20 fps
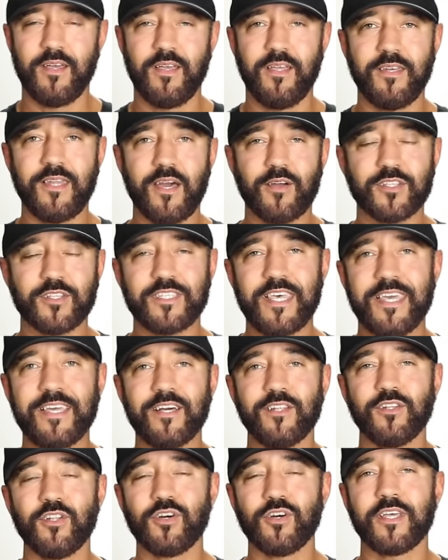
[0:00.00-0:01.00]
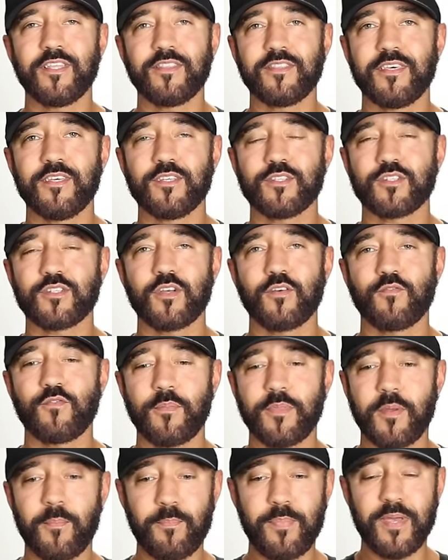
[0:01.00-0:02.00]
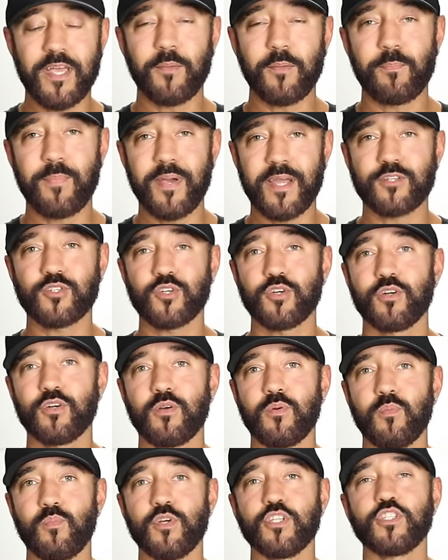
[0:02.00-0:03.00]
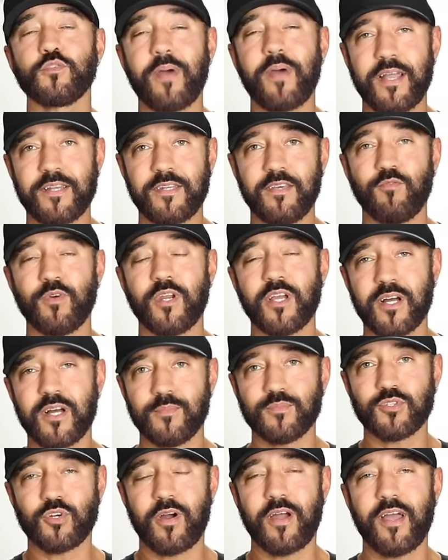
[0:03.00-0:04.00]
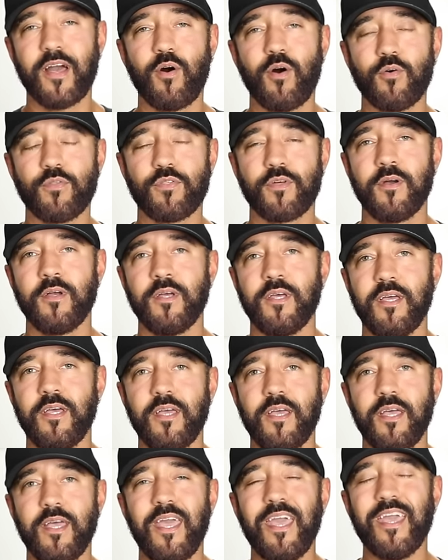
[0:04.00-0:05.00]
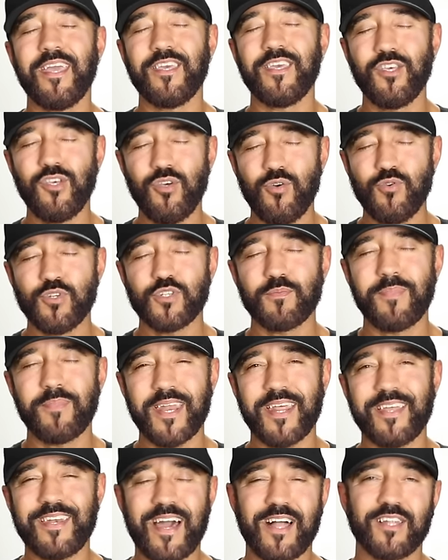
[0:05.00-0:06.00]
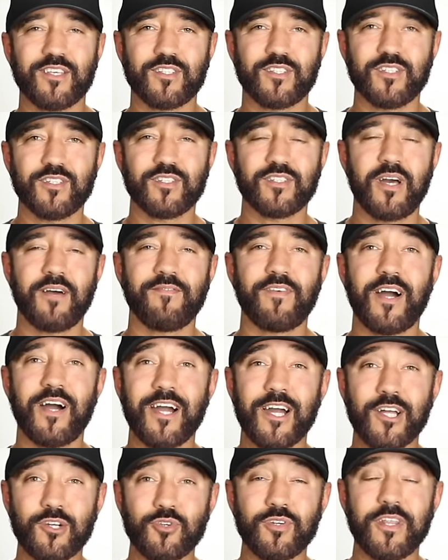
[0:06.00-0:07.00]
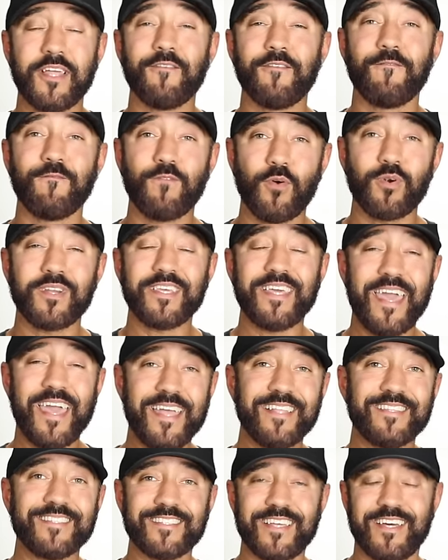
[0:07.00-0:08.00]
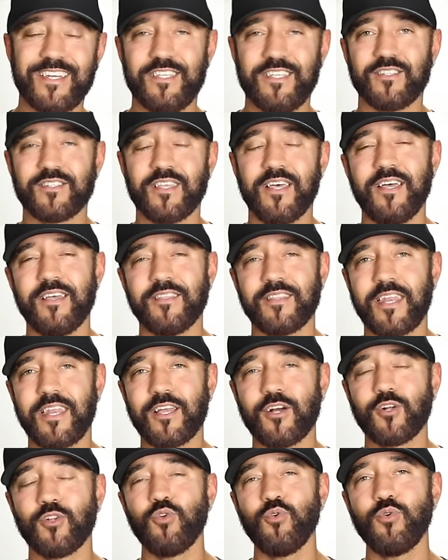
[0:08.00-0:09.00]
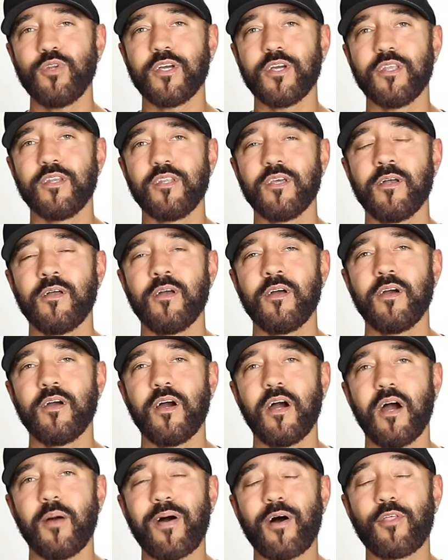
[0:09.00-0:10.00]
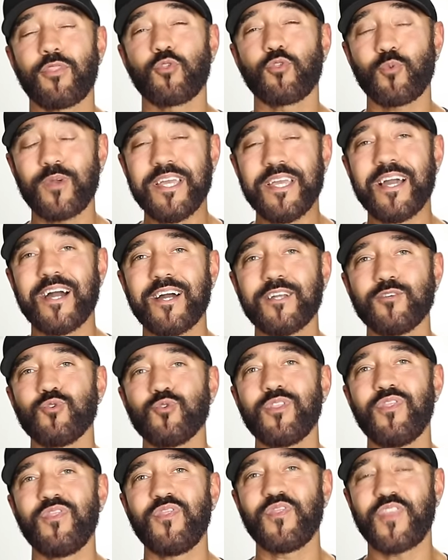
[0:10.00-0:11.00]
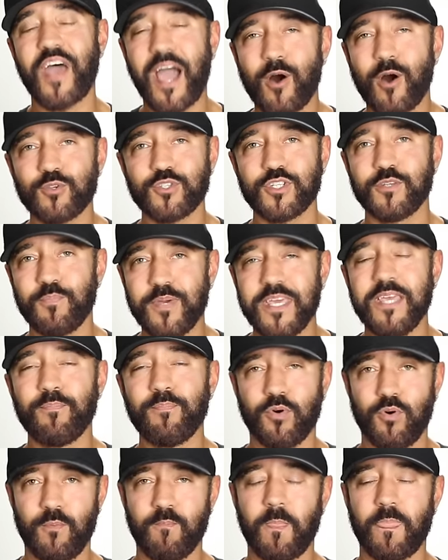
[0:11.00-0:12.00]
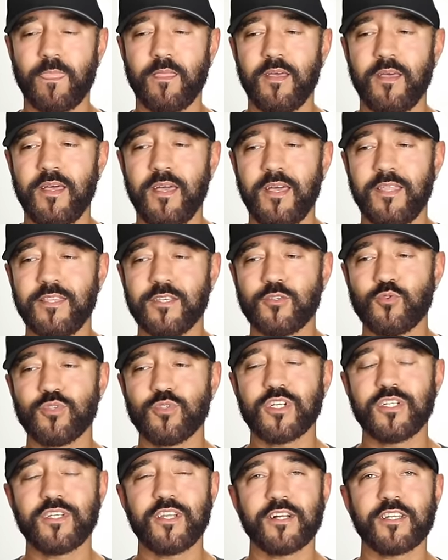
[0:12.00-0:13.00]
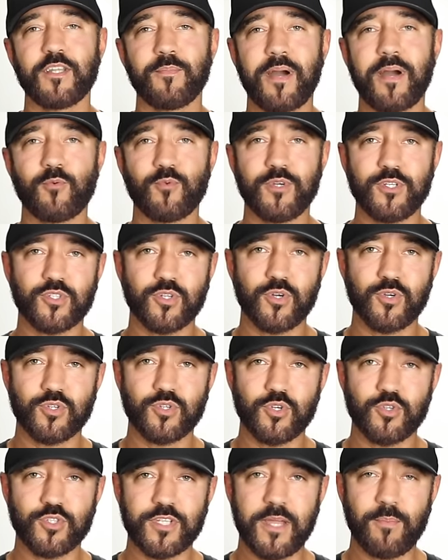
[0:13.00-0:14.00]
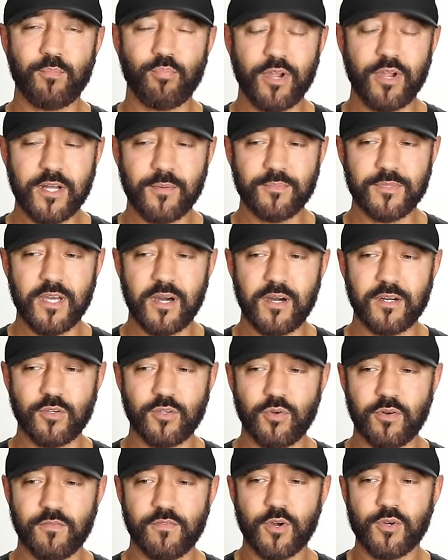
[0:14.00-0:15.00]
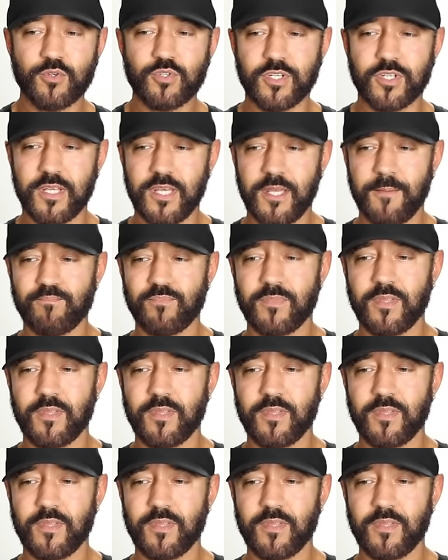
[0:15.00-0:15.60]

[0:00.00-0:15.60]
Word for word: Now, to take a look at this from the big picture perspective when it comes to our health, a huge meta analysis of 148 studies that included about 300,000 people. And this was conducted by researchers at Brigham Young University.